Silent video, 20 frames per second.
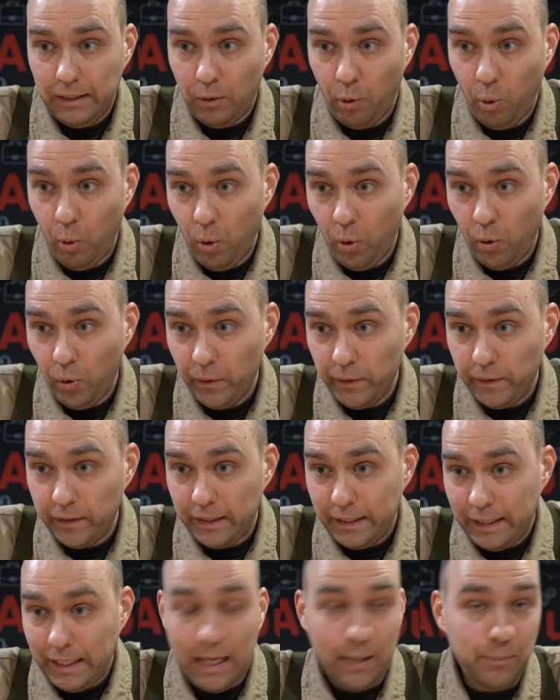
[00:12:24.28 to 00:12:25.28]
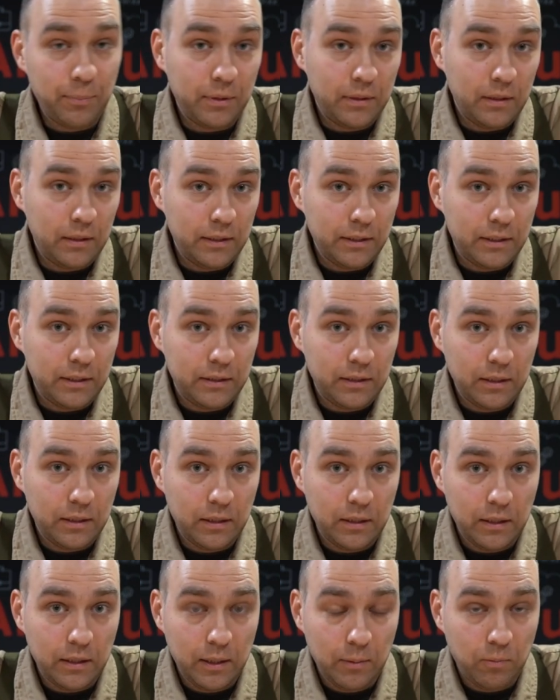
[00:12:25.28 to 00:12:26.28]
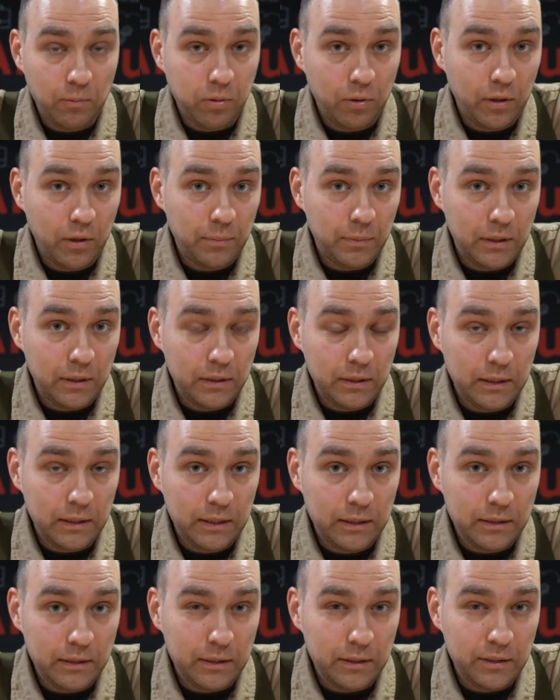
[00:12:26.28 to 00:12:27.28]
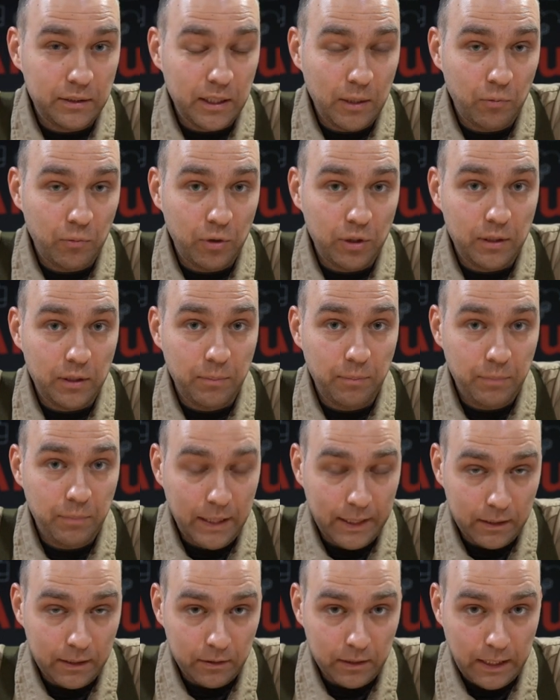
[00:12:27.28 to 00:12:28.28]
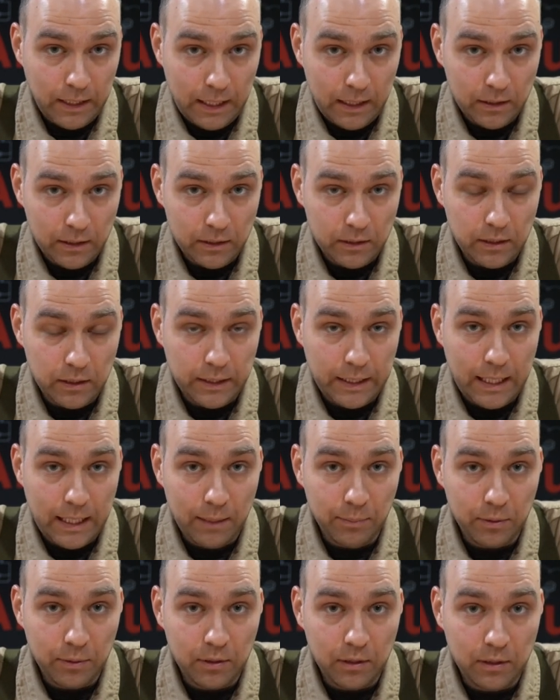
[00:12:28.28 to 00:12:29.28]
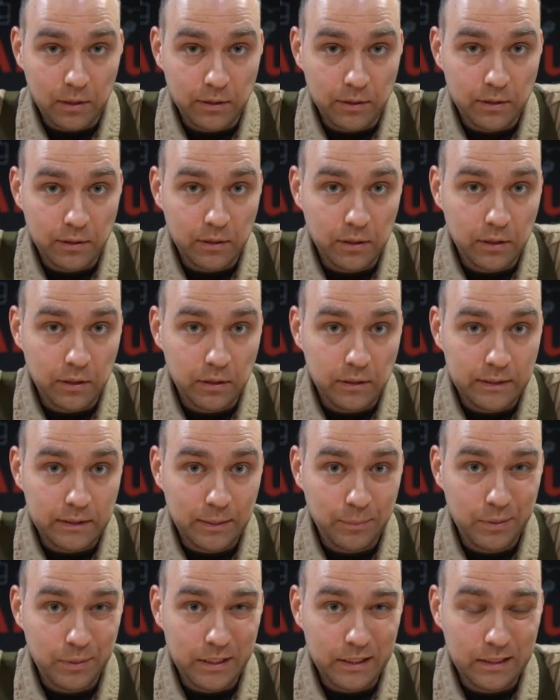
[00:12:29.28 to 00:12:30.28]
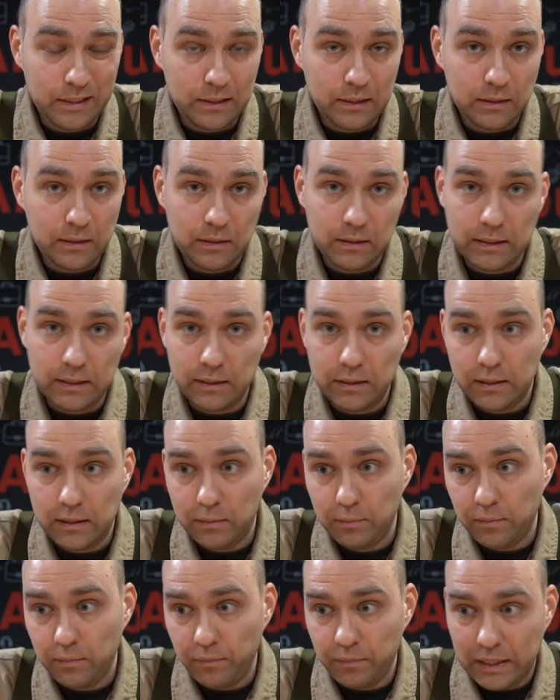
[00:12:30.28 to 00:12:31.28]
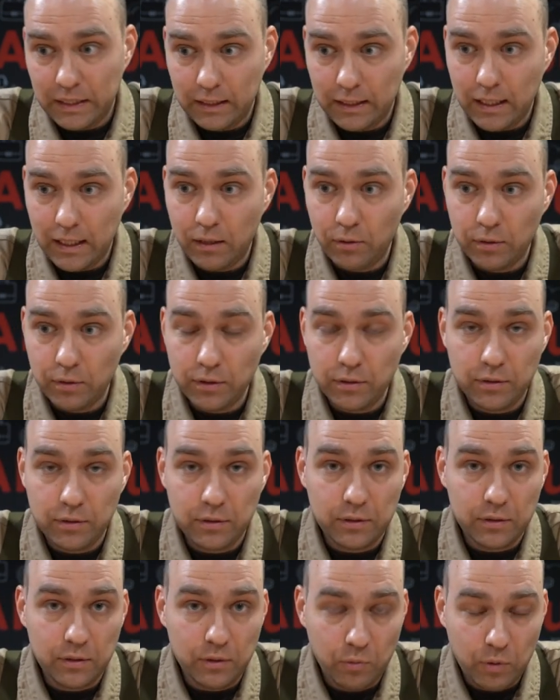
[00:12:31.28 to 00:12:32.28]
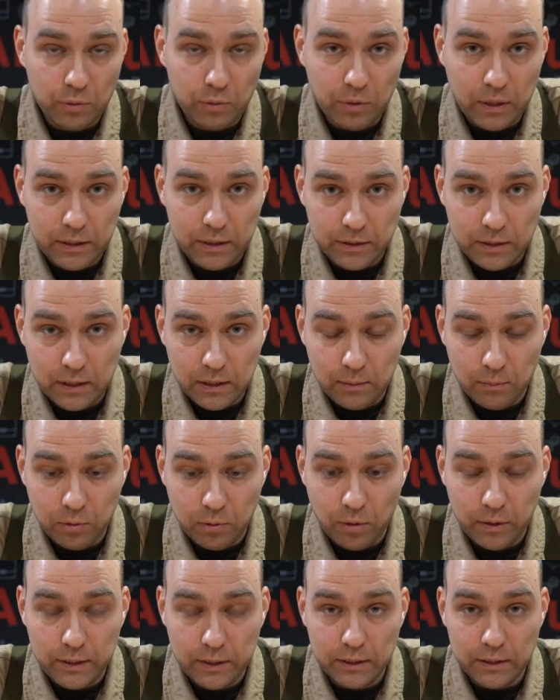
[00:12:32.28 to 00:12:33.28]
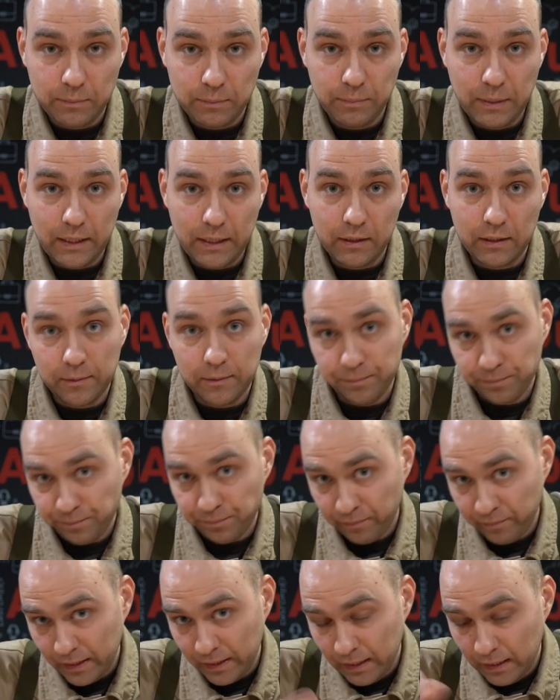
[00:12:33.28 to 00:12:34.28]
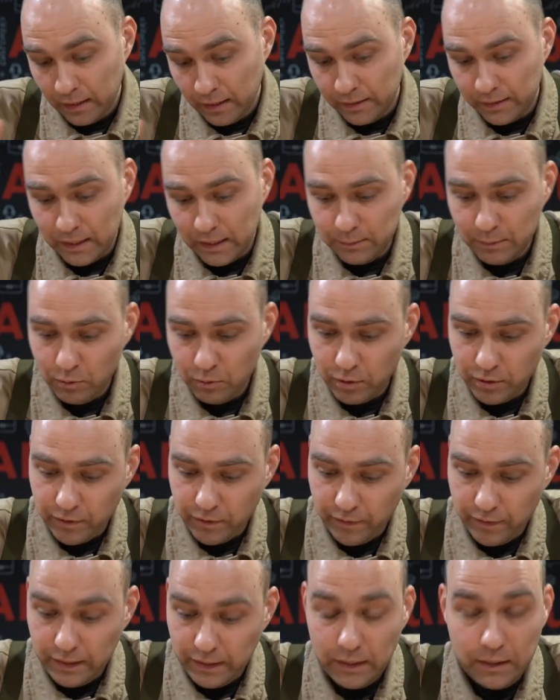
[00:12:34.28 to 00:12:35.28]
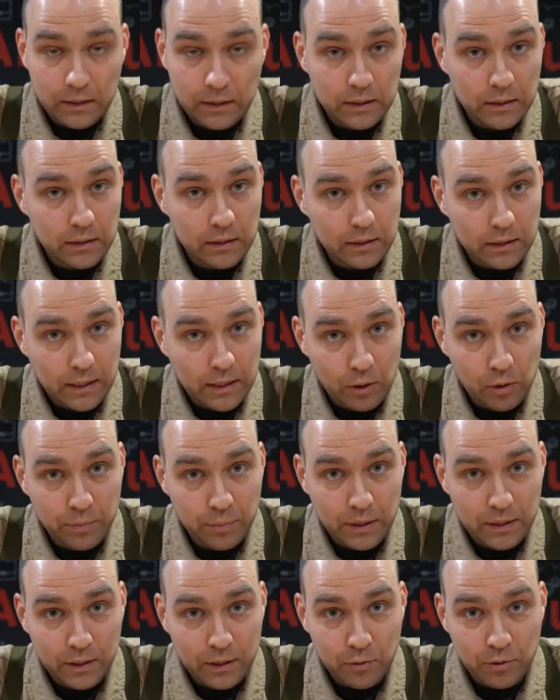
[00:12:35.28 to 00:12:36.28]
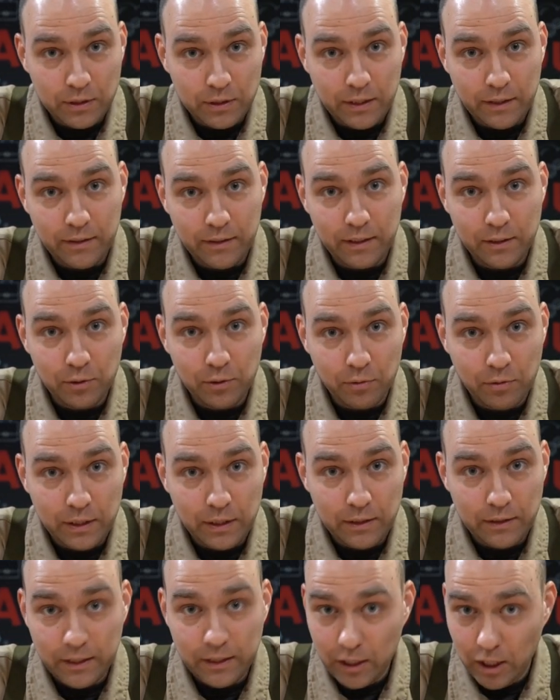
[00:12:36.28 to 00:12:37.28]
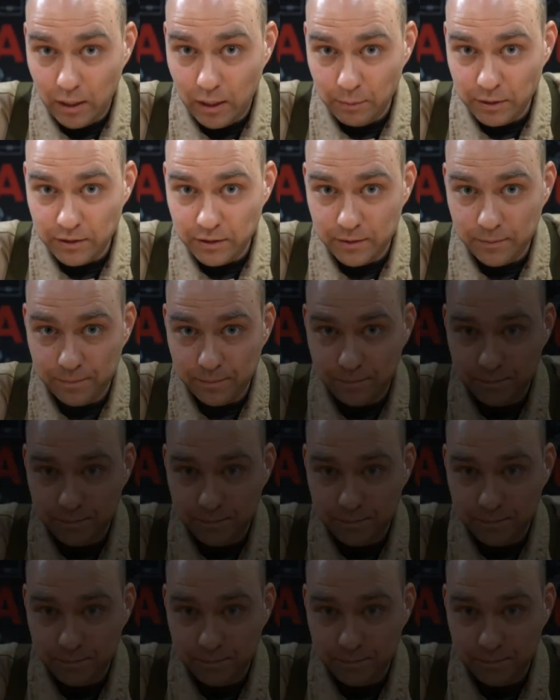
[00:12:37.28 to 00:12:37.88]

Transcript: Or the capitalist employment is somewhat better, and the capitalist subsistence system, allowance when one is unemployed, is better. Tell me what you think. That would be an interesting thing to read in the comments.